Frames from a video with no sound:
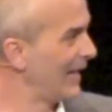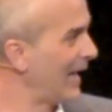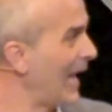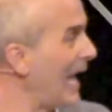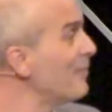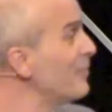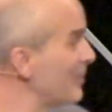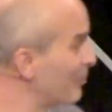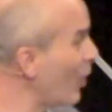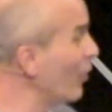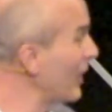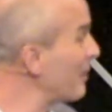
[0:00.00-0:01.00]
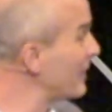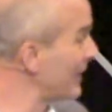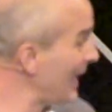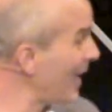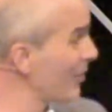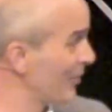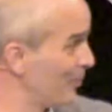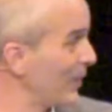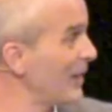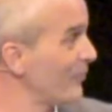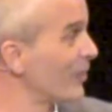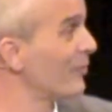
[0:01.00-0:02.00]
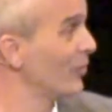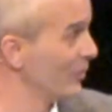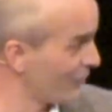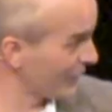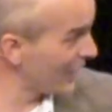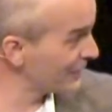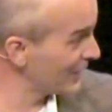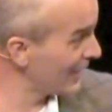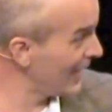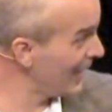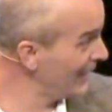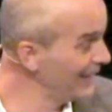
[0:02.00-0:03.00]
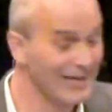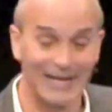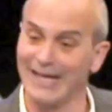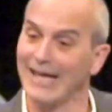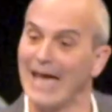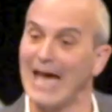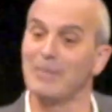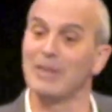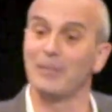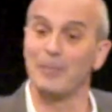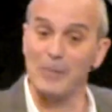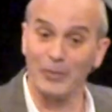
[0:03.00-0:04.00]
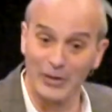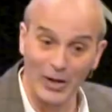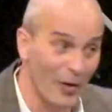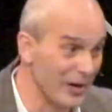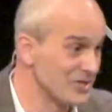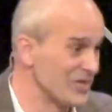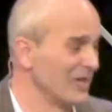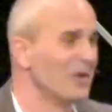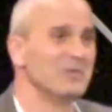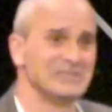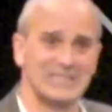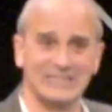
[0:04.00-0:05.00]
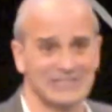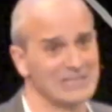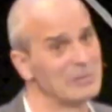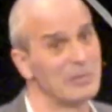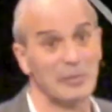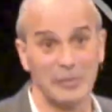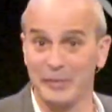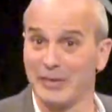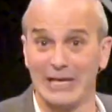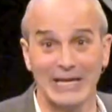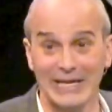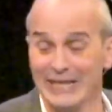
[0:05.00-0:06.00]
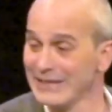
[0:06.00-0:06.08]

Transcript: I've been both. I've been the guy on the platform who forgot the line. I've been the people in the audience saying, Oh, Jesus, help them remember the line.